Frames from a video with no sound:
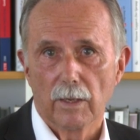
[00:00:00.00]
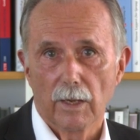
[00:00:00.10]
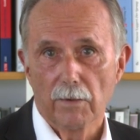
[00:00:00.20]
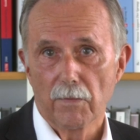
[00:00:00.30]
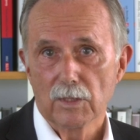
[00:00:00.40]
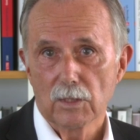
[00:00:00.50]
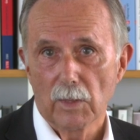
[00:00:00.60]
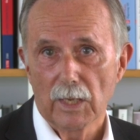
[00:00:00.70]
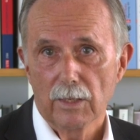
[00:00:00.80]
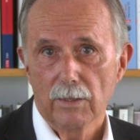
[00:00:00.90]
And in this
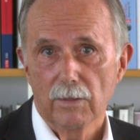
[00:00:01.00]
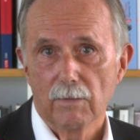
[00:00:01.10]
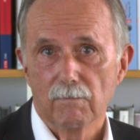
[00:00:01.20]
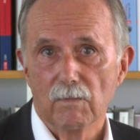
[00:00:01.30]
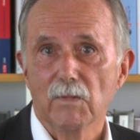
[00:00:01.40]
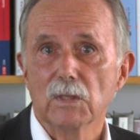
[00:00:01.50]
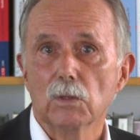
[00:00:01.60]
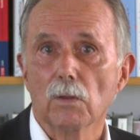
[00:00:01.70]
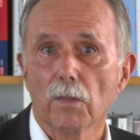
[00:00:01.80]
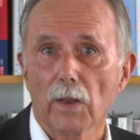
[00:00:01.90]
way, we wish
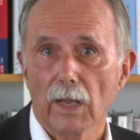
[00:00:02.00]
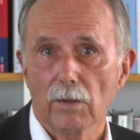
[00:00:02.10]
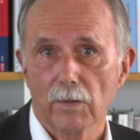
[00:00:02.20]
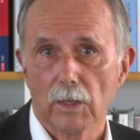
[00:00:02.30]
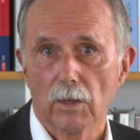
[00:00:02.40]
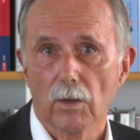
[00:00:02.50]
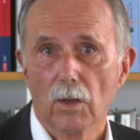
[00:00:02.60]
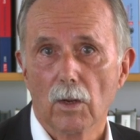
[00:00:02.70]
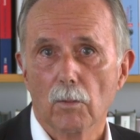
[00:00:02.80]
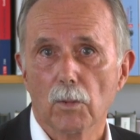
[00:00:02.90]
to strengthen
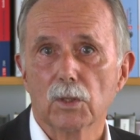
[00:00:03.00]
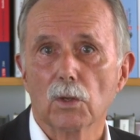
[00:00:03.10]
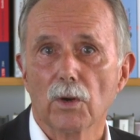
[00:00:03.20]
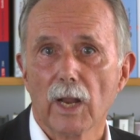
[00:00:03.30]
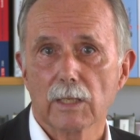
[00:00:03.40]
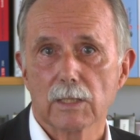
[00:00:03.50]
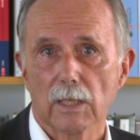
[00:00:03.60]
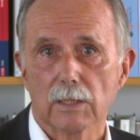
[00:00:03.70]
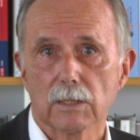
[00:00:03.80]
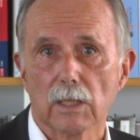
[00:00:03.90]
what connects
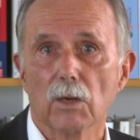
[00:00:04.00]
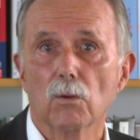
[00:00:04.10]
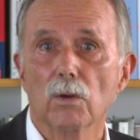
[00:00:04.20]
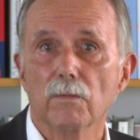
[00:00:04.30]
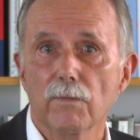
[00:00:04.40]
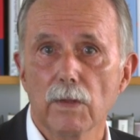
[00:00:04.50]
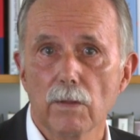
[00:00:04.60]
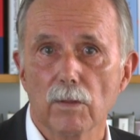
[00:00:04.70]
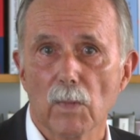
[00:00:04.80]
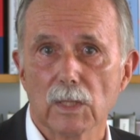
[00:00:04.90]
us and convey
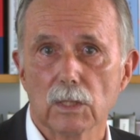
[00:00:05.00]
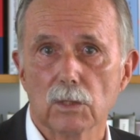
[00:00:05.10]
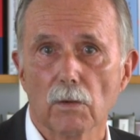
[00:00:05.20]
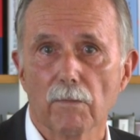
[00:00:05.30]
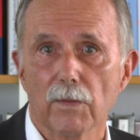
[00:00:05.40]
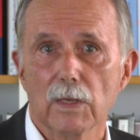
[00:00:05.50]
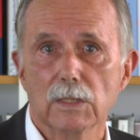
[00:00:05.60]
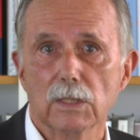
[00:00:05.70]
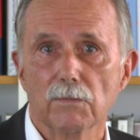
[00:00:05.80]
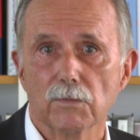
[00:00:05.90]
the message of
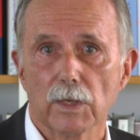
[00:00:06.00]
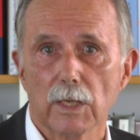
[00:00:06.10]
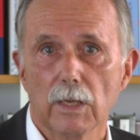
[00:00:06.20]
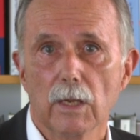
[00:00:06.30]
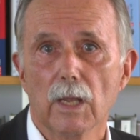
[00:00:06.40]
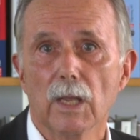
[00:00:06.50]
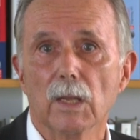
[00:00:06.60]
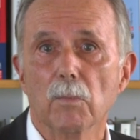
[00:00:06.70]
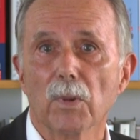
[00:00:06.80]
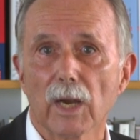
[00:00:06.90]
these three
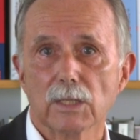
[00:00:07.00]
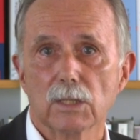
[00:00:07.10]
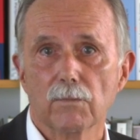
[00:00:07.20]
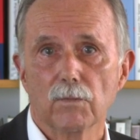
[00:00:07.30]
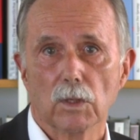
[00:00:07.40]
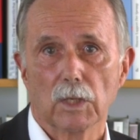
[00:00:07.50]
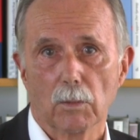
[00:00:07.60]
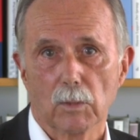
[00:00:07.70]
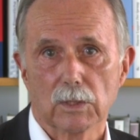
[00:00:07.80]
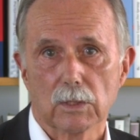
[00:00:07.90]
impressive
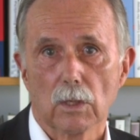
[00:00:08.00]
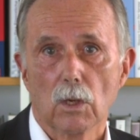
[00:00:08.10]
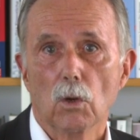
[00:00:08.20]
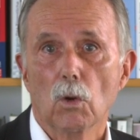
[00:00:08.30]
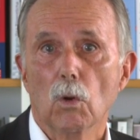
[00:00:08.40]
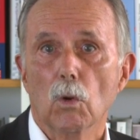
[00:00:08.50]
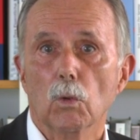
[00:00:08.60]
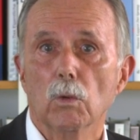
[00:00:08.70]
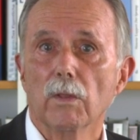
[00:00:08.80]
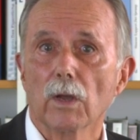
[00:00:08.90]
notables,
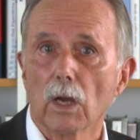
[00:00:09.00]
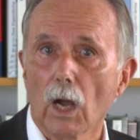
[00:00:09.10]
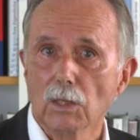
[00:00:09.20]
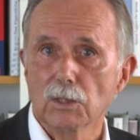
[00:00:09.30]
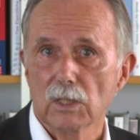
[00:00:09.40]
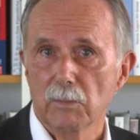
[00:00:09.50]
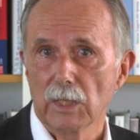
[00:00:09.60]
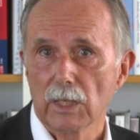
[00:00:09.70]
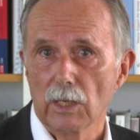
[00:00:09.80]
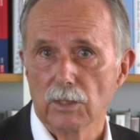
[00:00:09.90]
whom the cultural
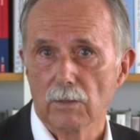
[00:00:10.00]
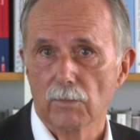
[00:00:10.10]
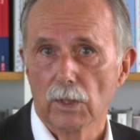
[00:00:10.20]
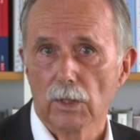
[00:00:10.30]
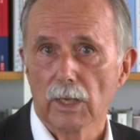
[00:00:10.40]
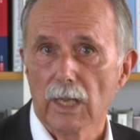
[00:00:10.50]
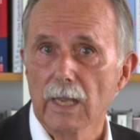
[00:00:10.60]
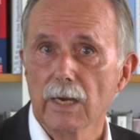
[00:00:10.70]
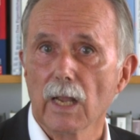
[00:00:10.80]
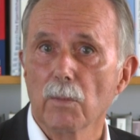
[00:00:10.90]
mediation work
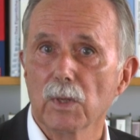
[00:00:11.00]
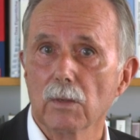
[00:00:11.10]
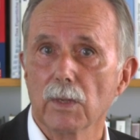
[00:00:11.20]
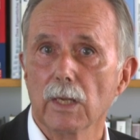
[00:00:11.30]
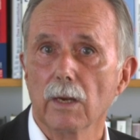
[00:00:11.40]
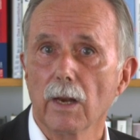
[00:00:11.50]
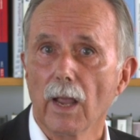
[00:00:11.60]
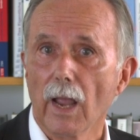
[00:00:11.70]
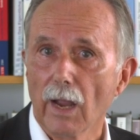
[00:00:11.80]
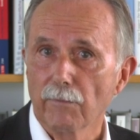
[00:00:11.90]
in and between
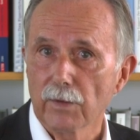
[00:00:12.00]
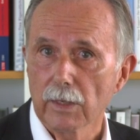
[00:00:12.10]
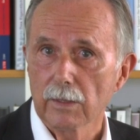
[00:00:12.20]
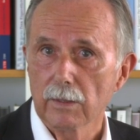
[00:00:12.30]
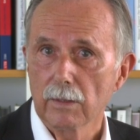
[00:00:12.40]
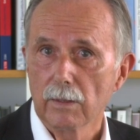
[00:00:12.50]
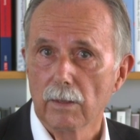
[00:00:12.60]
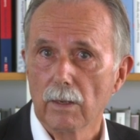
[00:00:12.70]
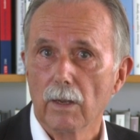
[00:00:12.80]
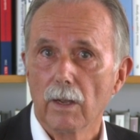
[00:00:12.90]
Africa,
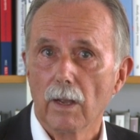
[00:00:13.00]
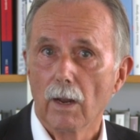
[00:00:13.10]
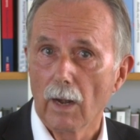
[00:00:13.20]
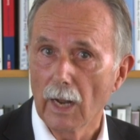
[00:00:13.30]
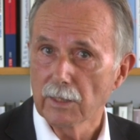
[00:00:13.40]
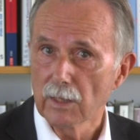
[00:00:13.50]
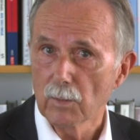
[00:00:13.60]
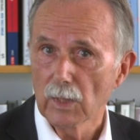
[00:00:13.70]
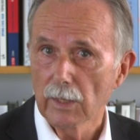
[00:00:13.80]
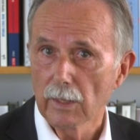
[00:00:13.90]
Latin
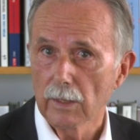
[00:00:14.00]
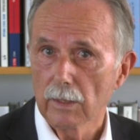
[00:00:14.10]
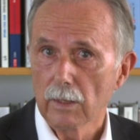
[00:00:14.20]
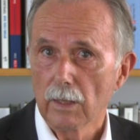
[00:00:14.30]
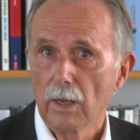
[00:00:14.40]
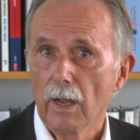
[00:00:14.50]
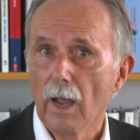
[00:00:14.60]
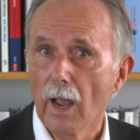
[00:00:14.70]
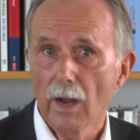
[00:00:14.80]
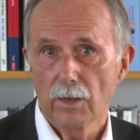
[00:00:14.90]
America,
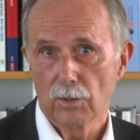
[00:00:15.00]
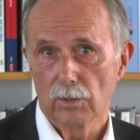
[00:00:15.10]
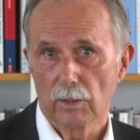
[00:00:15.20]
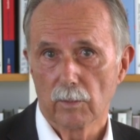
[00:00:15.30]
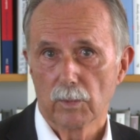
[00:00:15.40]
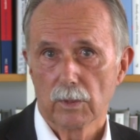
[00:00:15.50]
and Europe